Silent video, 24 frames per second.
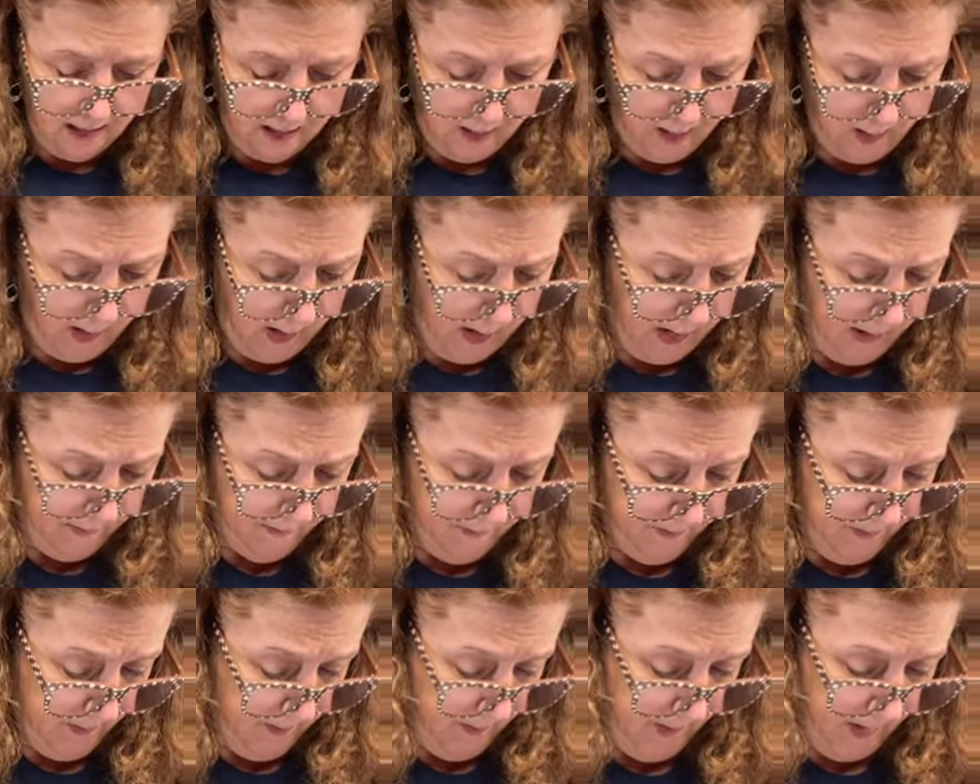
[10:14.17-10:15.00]

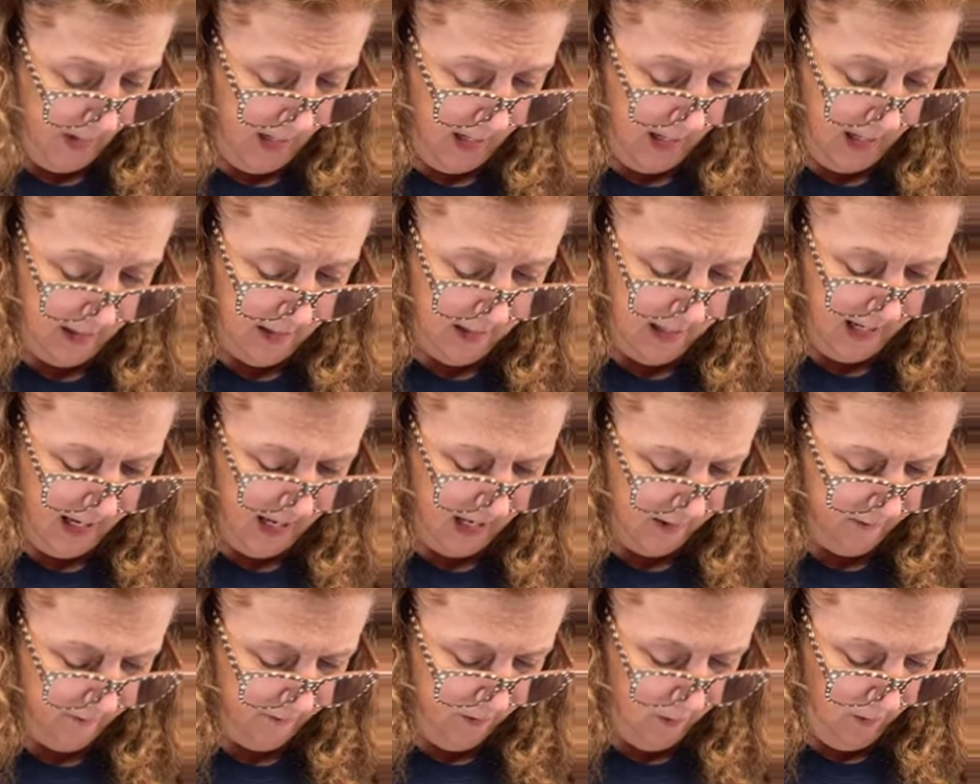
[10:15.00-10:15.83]
and
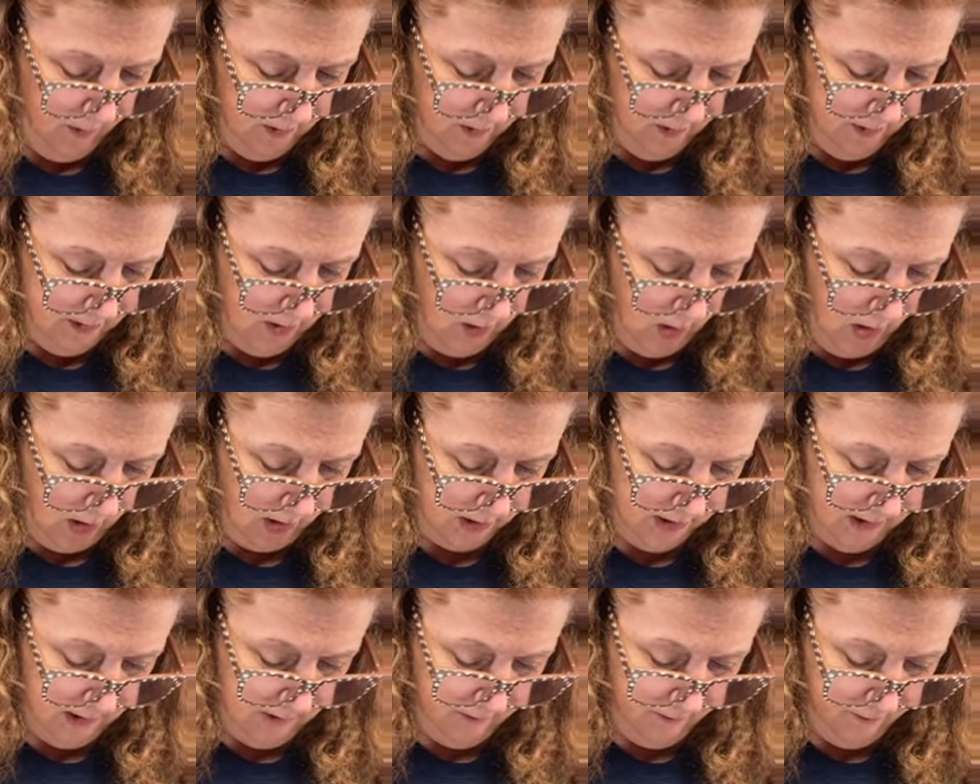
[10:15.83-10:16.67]
add a few little
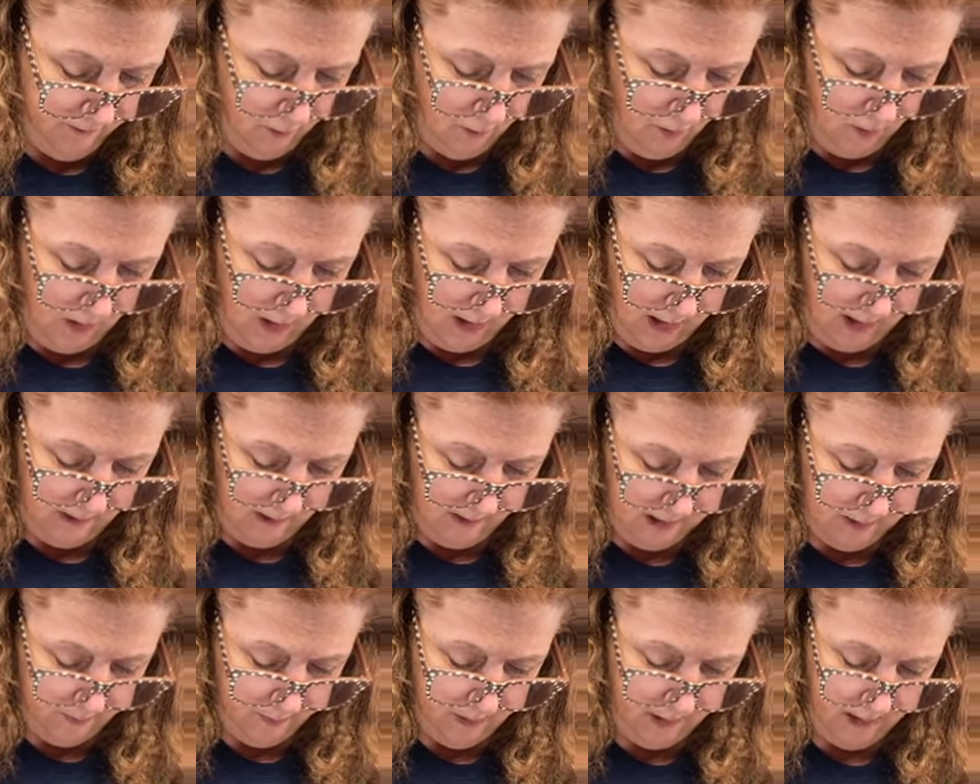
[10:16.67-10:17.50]
darks in for
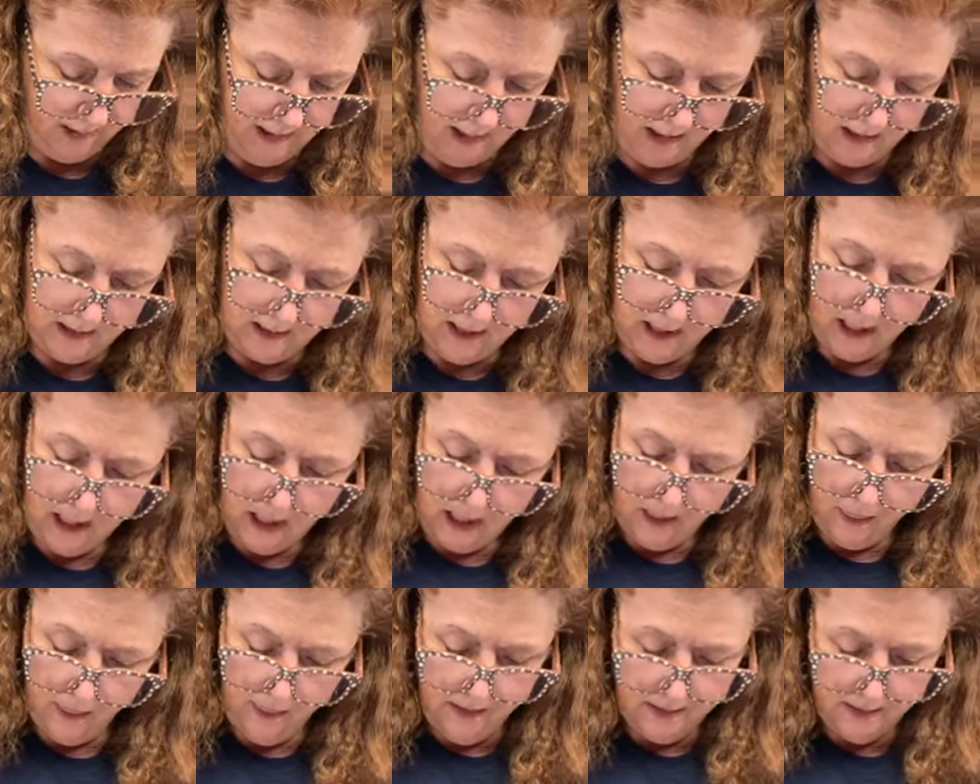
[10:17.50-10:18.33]
highlights. But again,
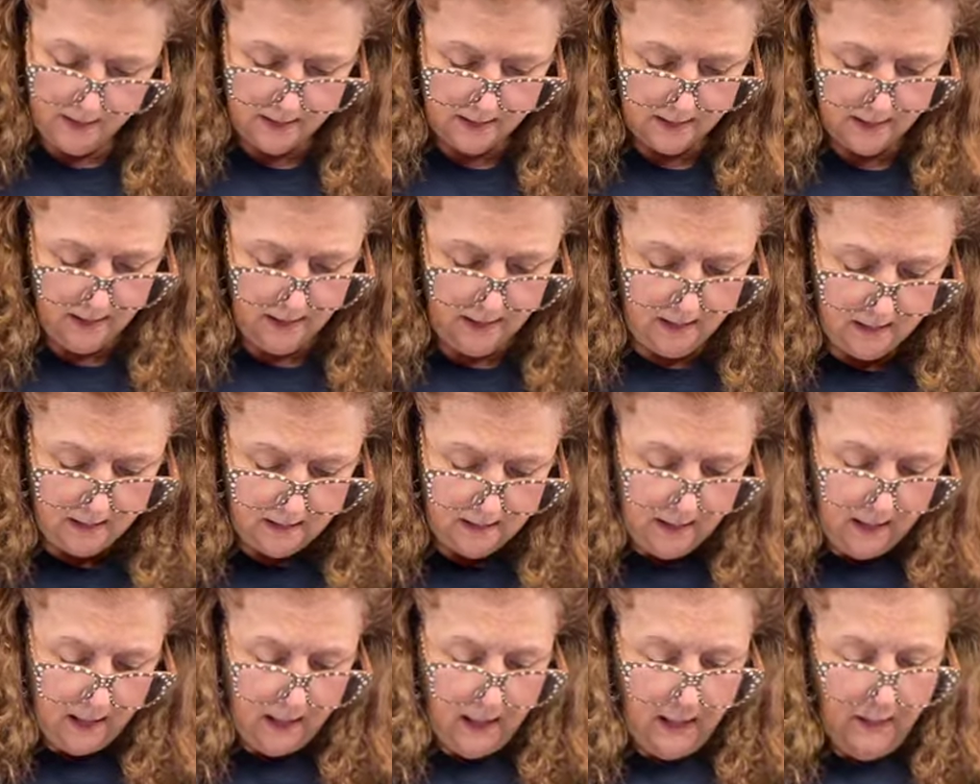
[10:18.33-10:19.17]
this
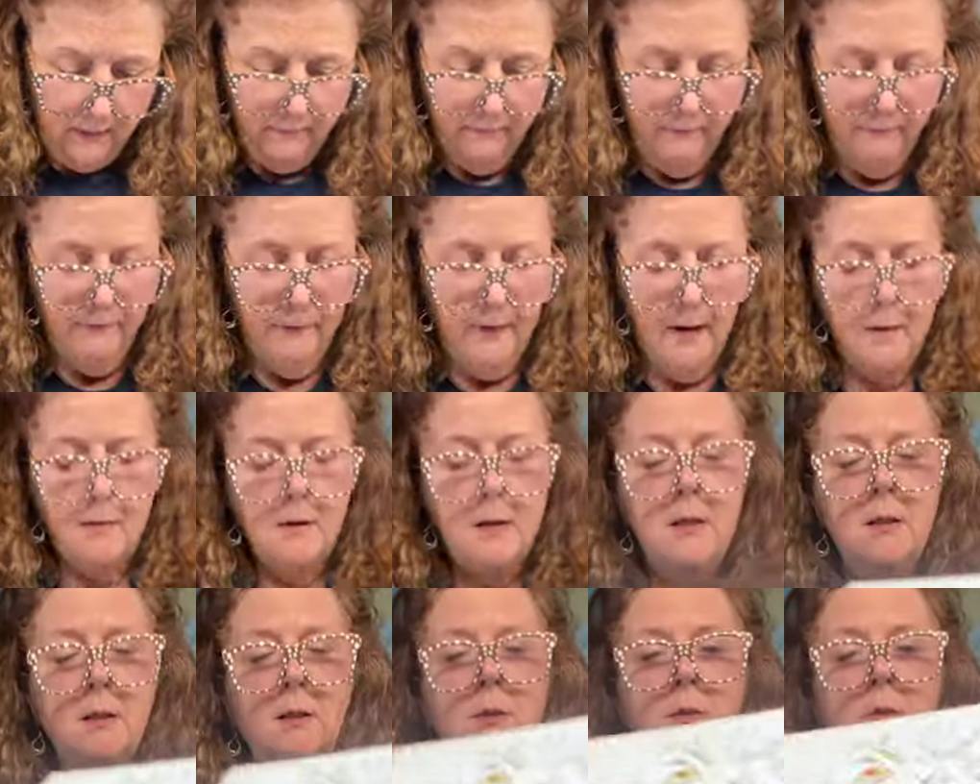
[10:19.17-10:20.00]
is
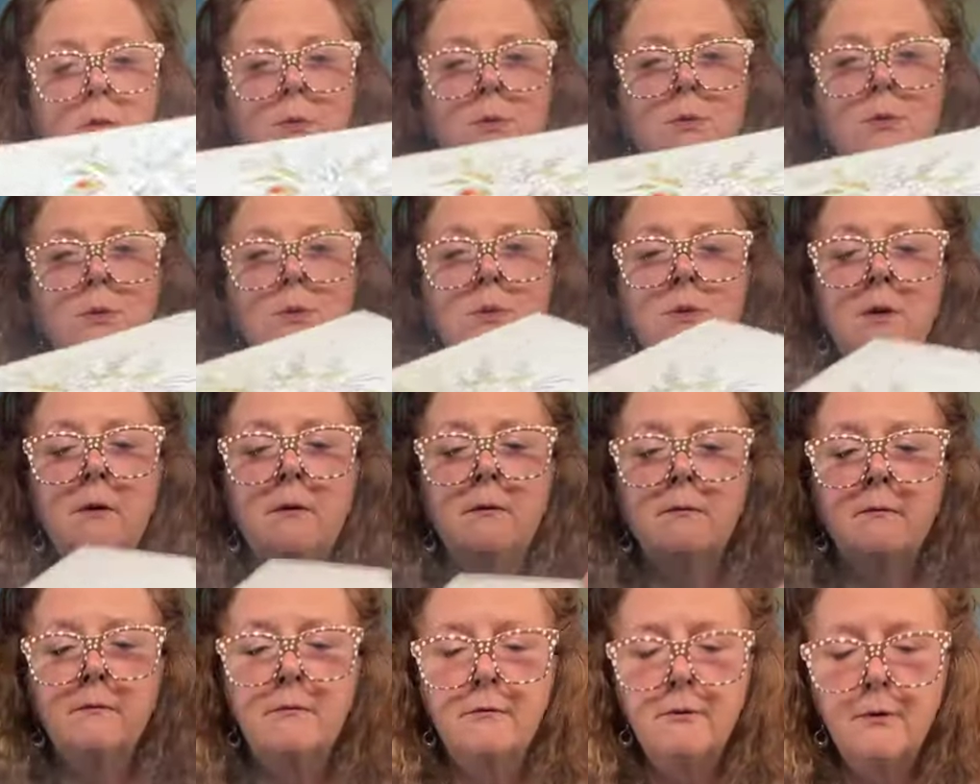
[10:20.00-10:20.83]
very loose,
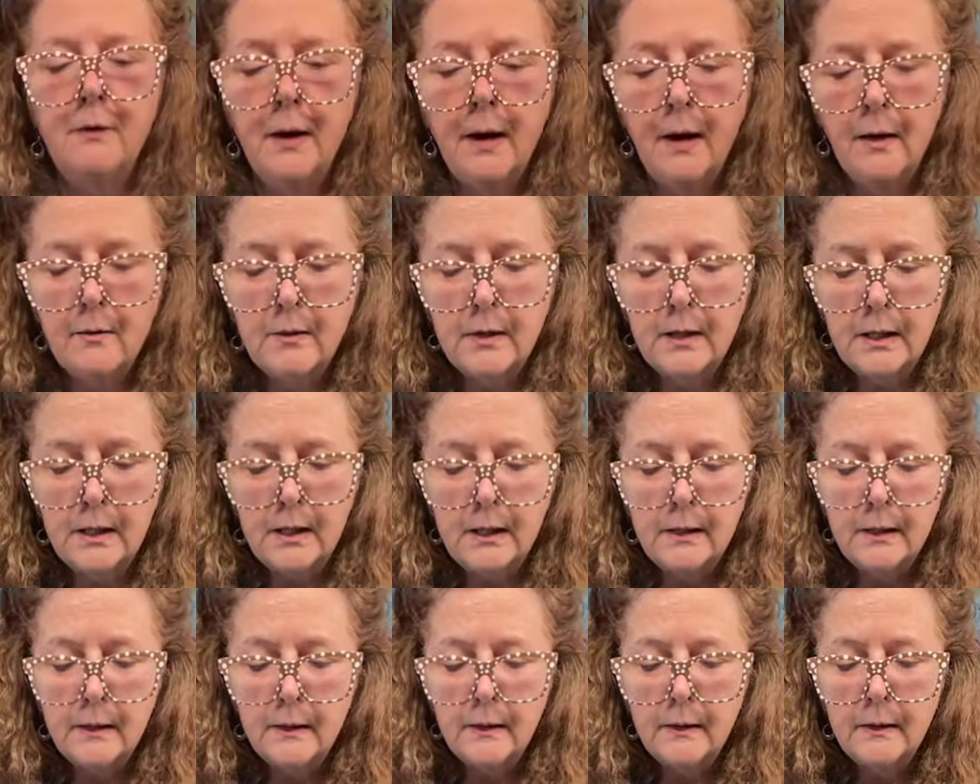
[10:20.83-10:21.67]

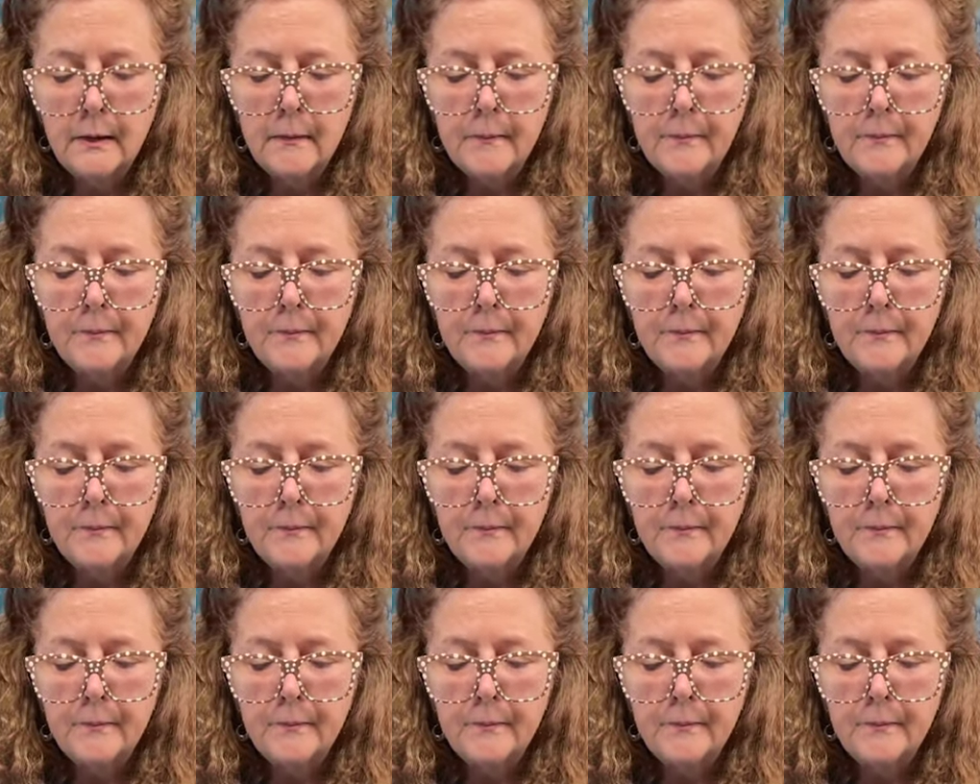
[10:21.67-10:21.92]
very,